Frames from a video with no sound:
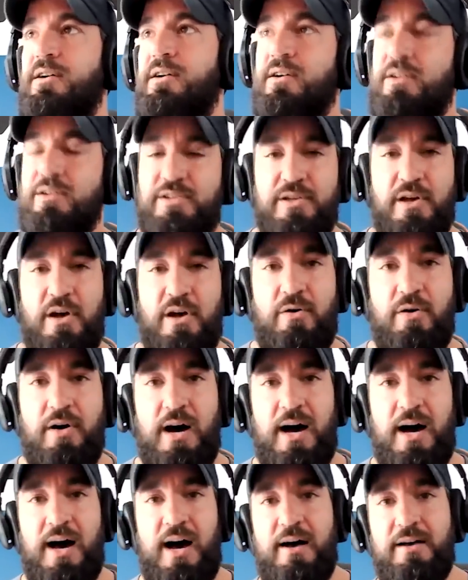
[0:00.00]
So hmm.
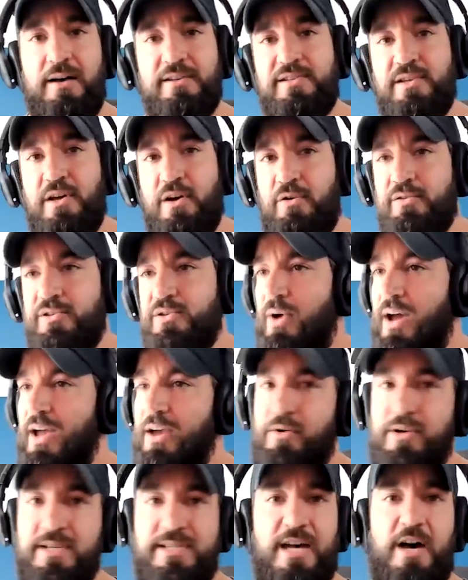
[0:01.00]
uh, mm. so hmm. so I
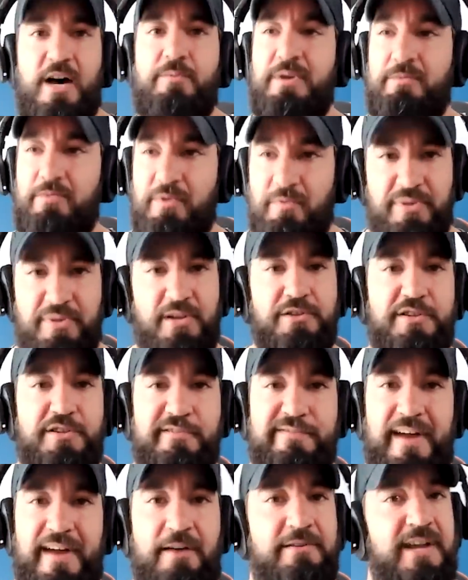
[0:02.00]
always tell people build your
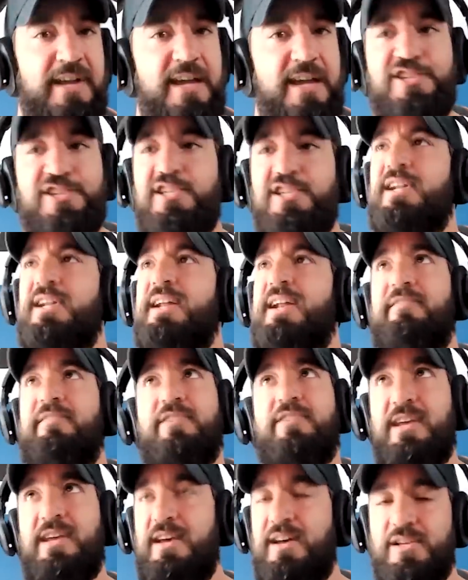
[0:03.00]
foundation and
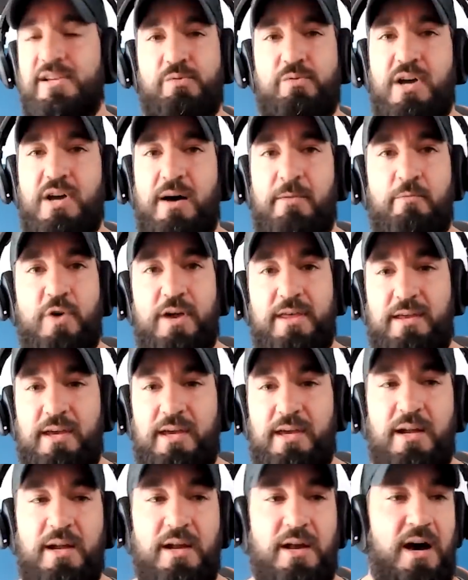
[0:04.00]
everything else will come with
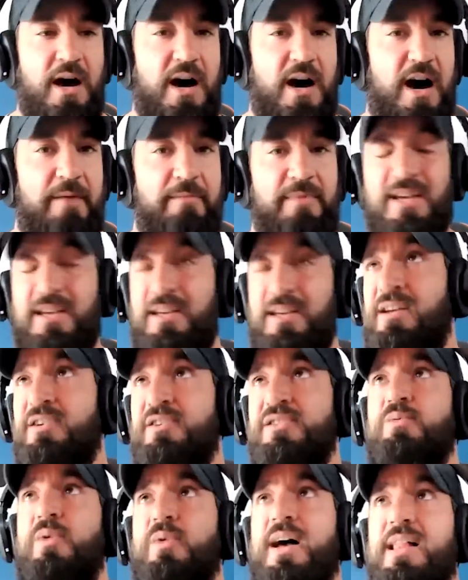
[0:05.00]
it. Um, and, you know
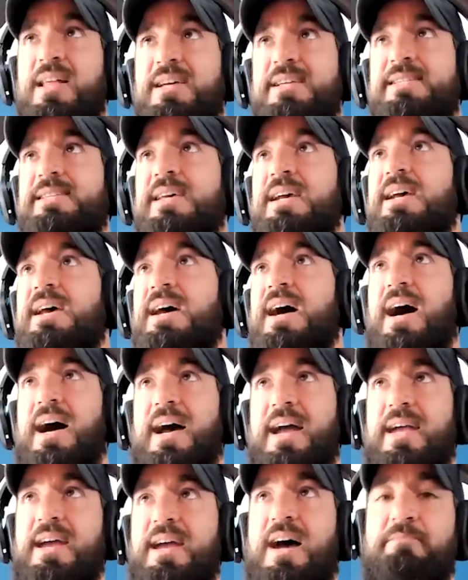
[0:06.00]
as well as
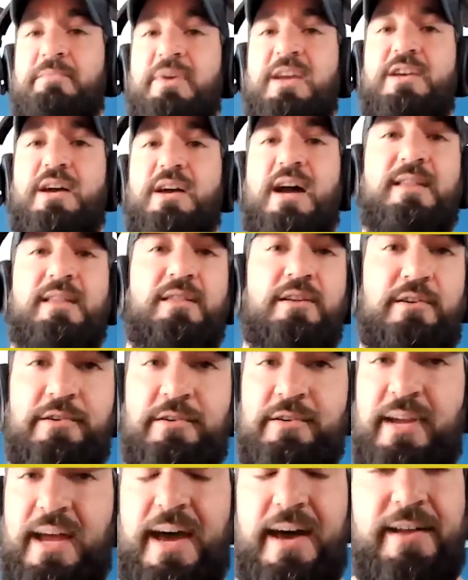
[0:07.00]
I I make I learned how